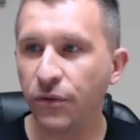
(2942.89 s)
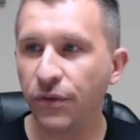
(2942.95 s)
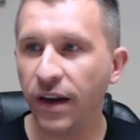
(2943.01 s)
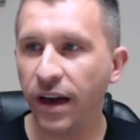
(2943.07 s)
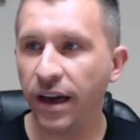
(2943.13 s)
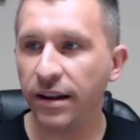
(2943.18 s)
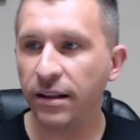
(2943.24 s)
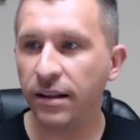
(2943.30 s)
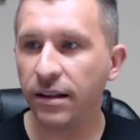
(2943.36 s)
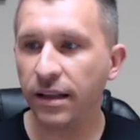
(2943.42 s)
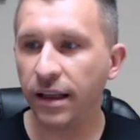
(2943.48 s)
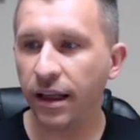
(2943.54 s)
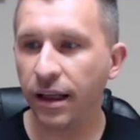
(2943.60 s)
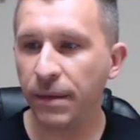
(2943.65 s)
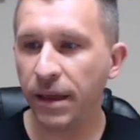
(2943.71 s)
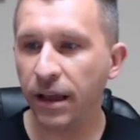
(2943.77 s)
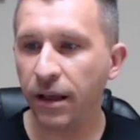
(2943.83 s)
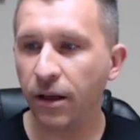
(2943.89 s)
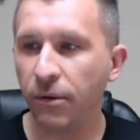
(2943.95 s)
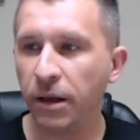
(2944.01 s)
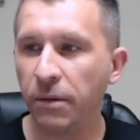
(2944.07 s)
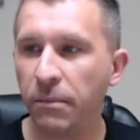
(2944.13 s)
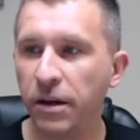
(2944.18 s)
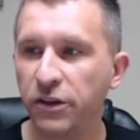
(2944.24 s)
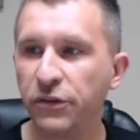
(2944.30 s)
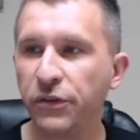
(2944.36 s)
final coming our way
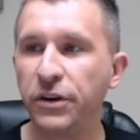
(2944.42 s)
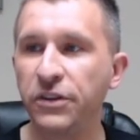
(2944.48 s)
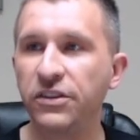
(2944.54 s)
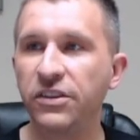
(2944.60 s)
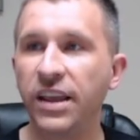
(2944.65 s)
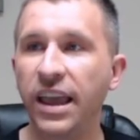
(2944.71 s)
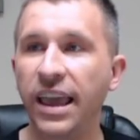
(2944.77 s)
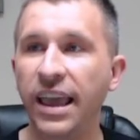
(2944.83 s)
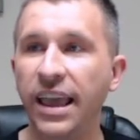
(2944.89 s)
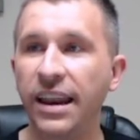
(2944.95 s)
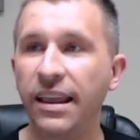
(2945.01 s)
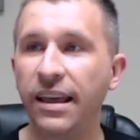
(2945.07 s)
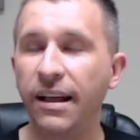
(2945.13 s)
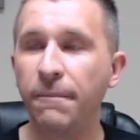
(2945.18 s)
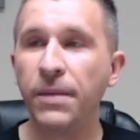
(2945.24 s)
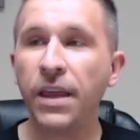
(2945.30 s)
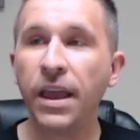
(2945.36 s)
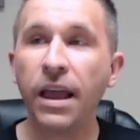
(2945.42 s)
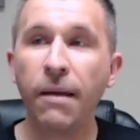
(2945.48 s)
on March 1st,